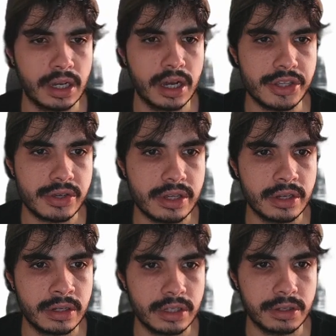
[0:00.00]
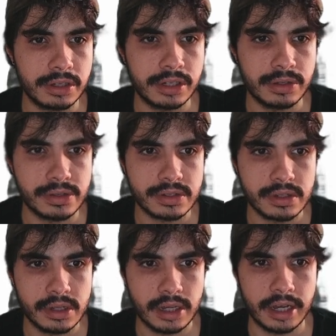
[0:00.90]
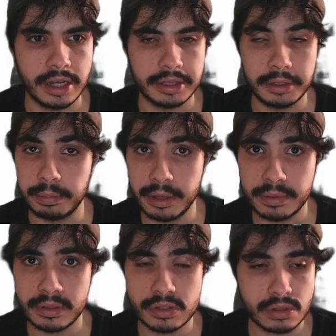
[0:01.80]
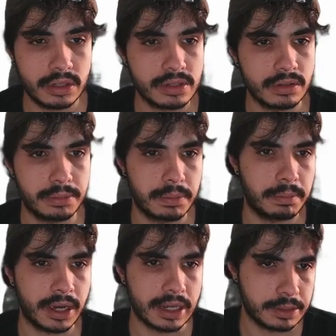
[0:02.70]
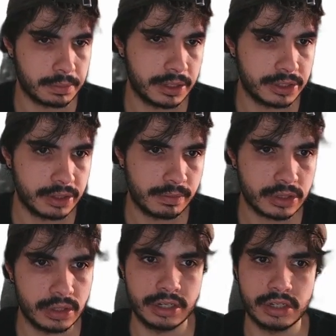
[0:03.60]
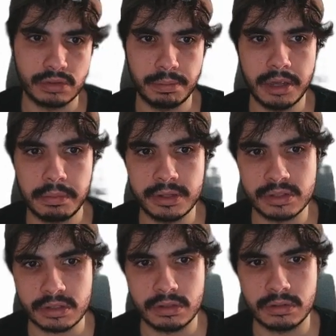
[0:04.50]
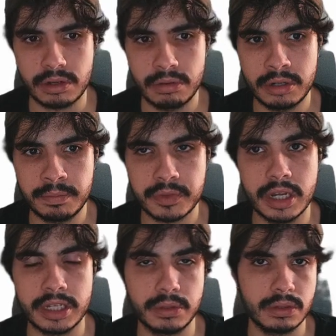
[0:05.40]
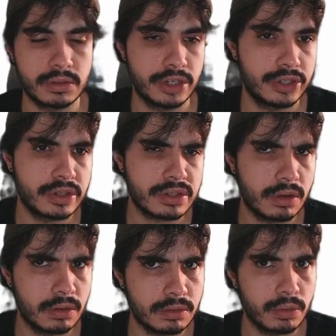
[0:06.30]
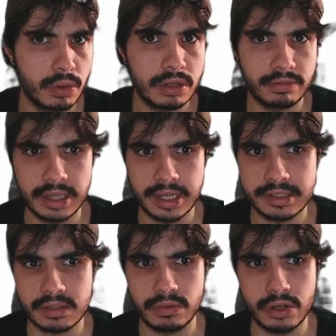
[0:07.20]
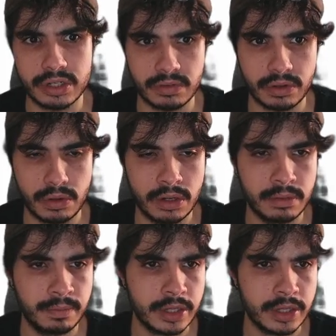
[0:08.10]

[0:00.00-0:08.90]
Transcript: you can use the pip installer, so the pip package manager. So you can just do a pip install Conan, and it should install one of the latest versions of Conan,